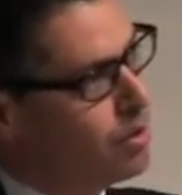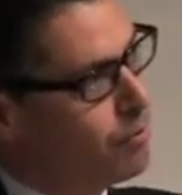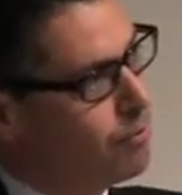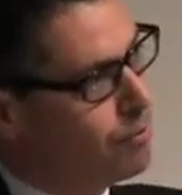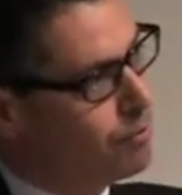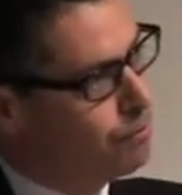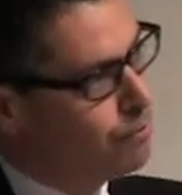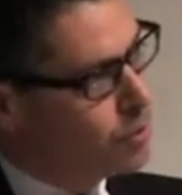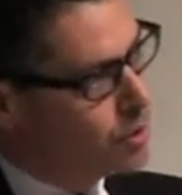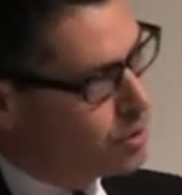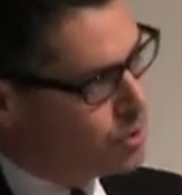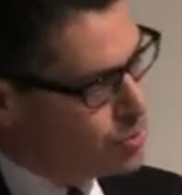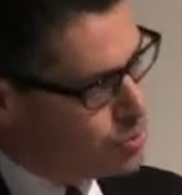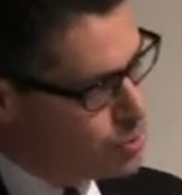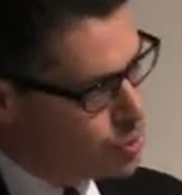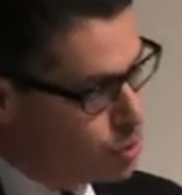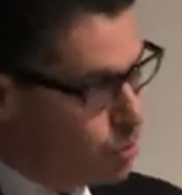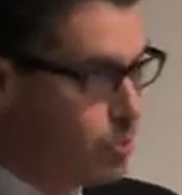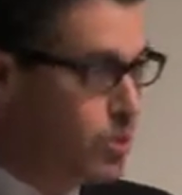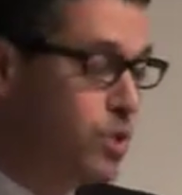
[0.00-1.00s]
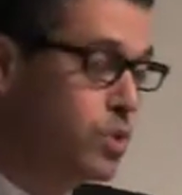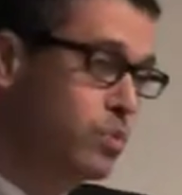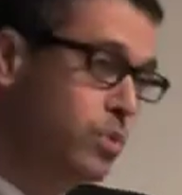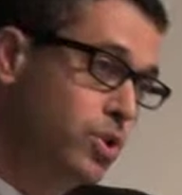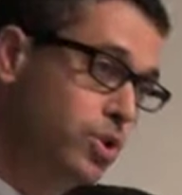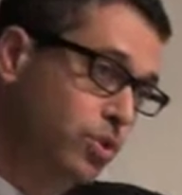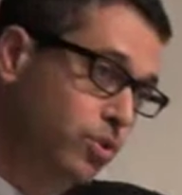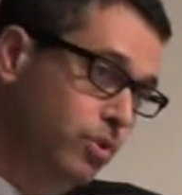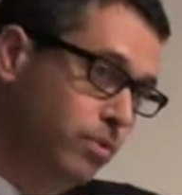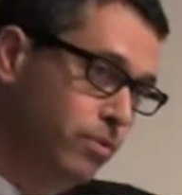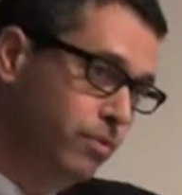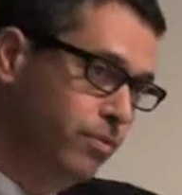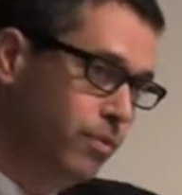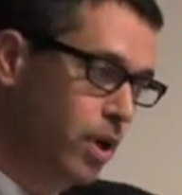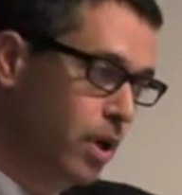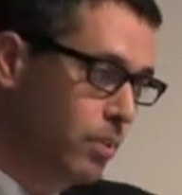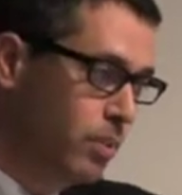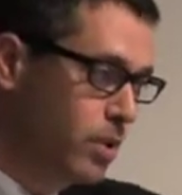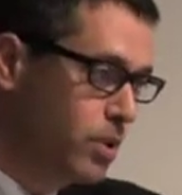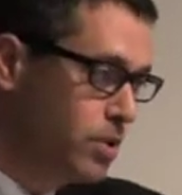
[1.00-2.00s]
for consumers, which are
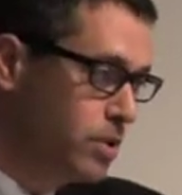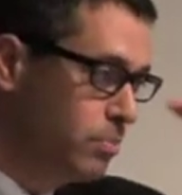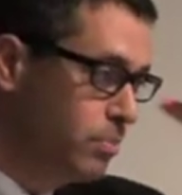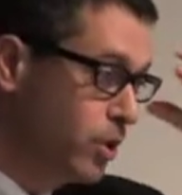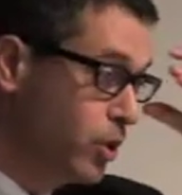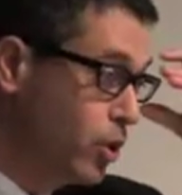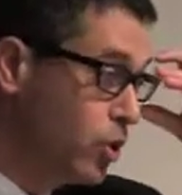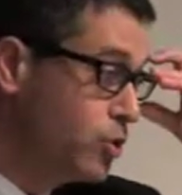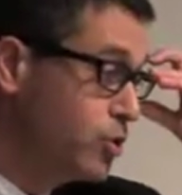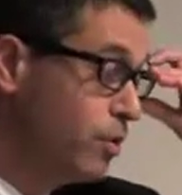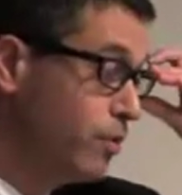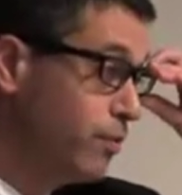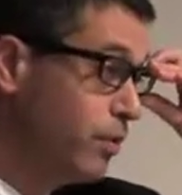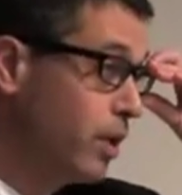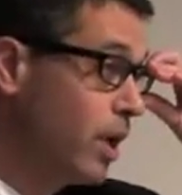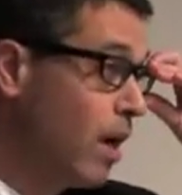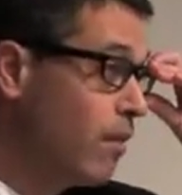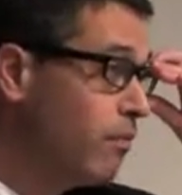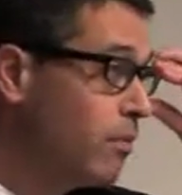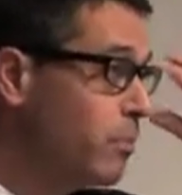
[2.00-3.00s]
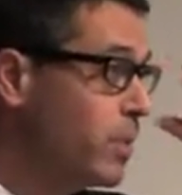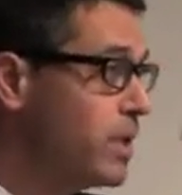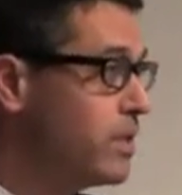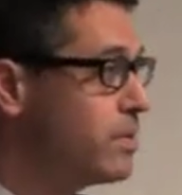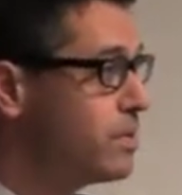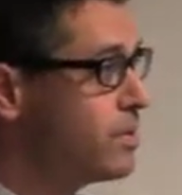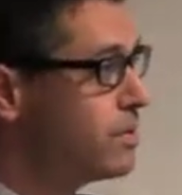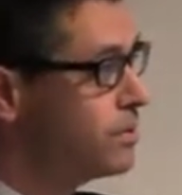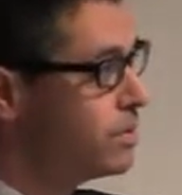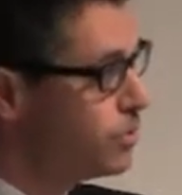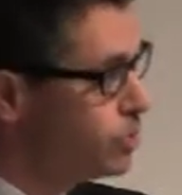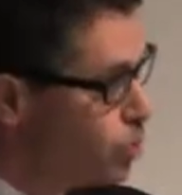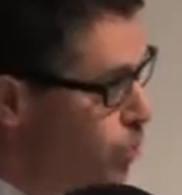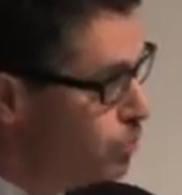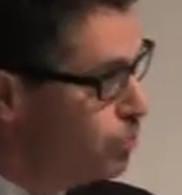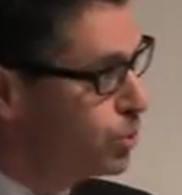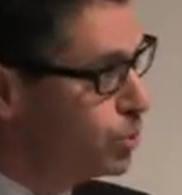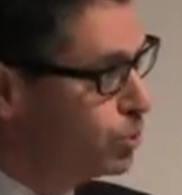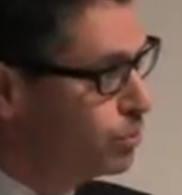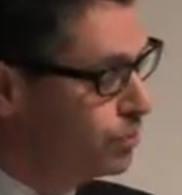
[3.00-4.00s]
farmers, but also for governments to
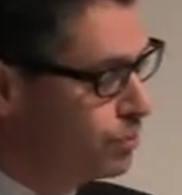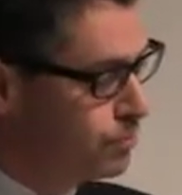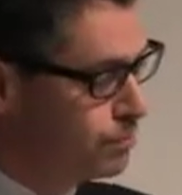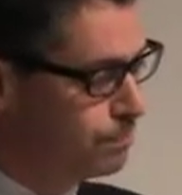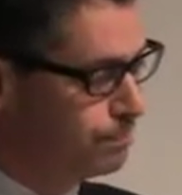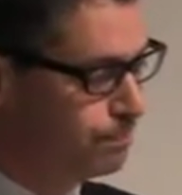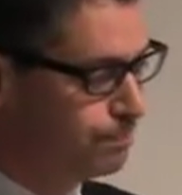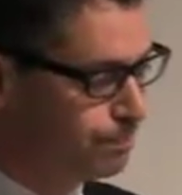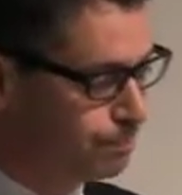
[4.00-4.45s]
improve.